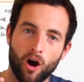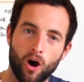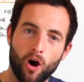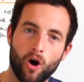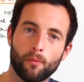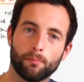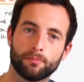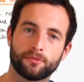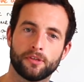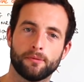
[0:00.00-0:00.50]

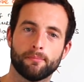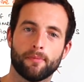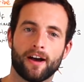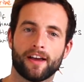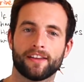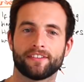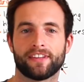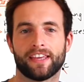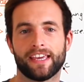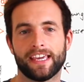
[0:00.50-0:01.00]

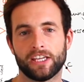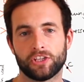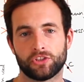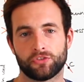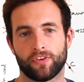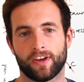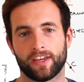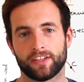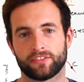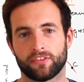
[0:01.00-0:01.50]
optimize each
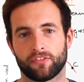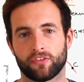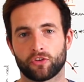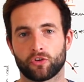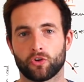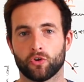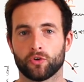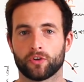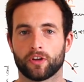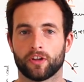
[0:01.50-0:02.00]
phase of the
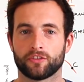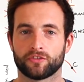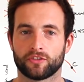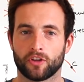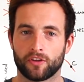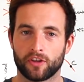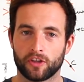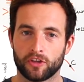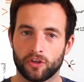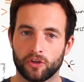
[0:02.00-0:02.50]
corner
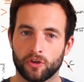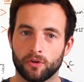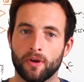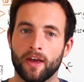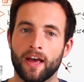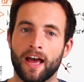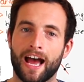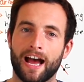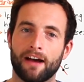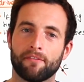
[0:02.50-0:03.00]
so that you
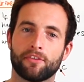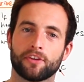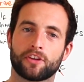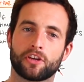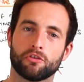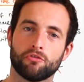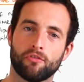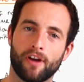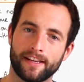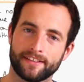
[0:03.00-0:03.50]
have the
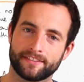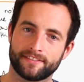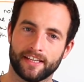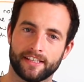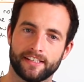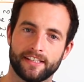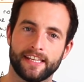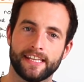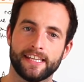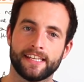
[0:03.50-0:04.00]
correct
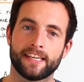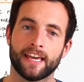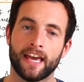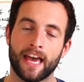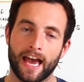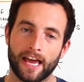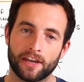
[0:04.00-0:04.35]
technique